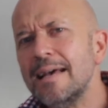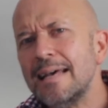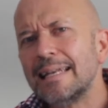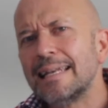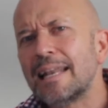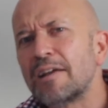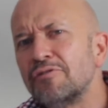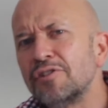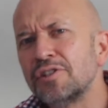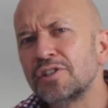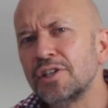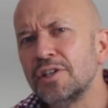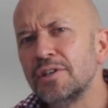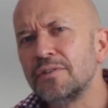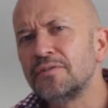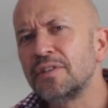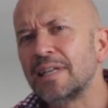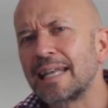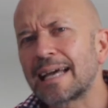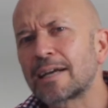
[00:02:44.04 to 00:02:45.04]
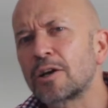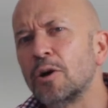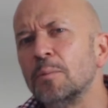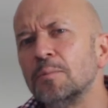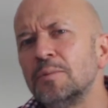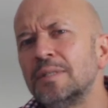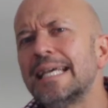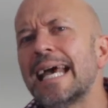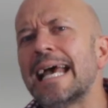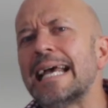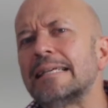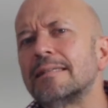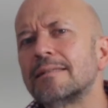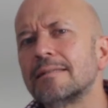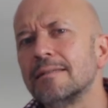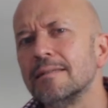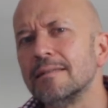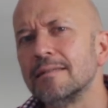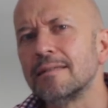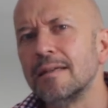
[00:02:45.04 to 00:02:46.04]
La Réserve de la
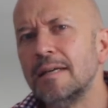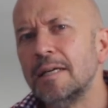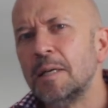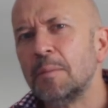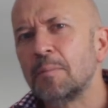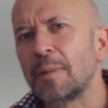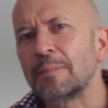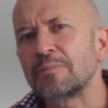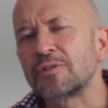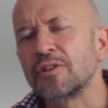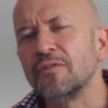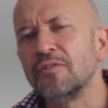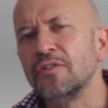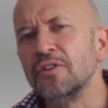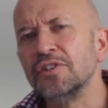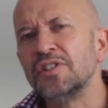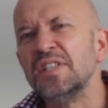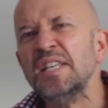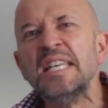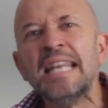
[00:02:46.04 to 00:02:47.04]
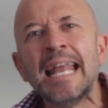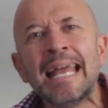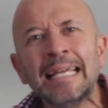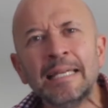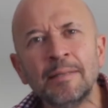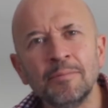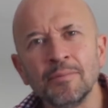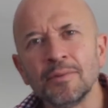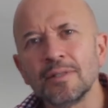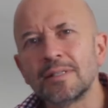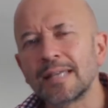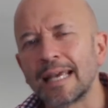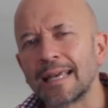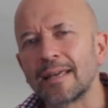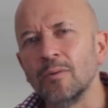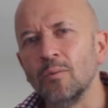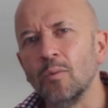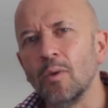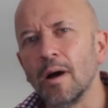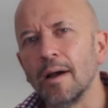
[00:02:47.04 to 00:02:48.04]
Comtesse is perhaps the first named
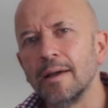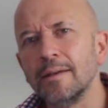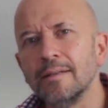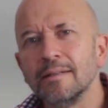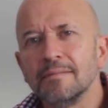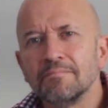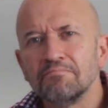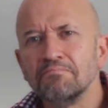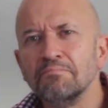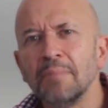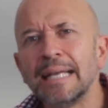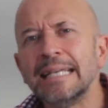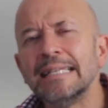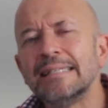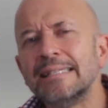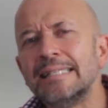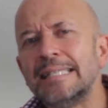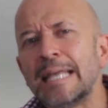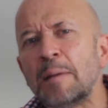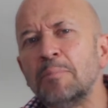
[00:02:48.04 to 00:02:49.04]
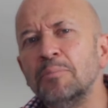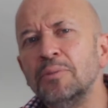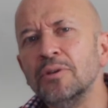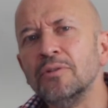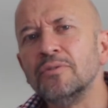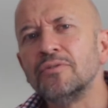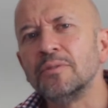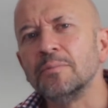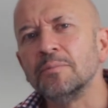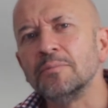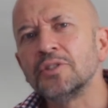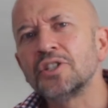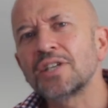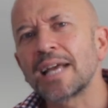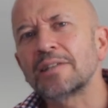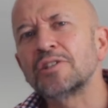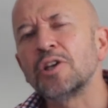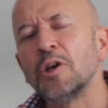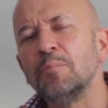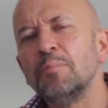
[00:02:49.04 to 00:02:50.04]
second wine. It made its debut from
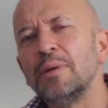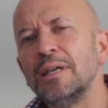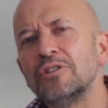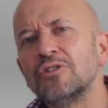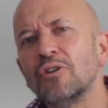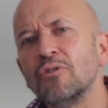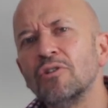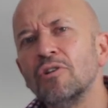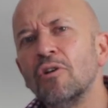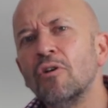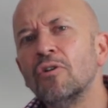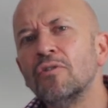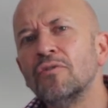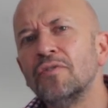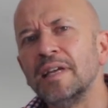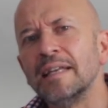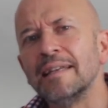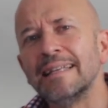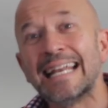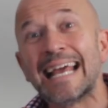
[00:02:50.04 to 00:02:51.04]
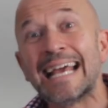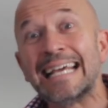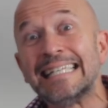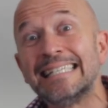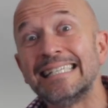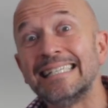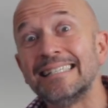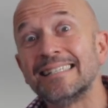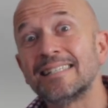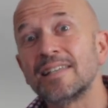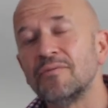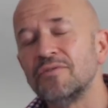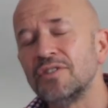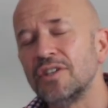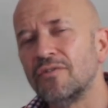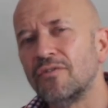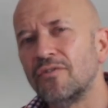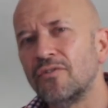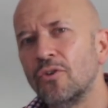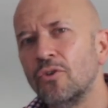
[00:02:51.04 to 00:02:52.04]
Chateau Pichon-Longueville in
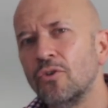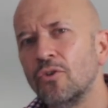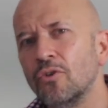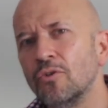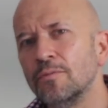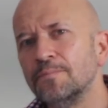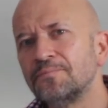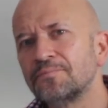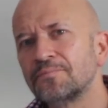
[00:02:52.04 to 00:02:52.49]
1874.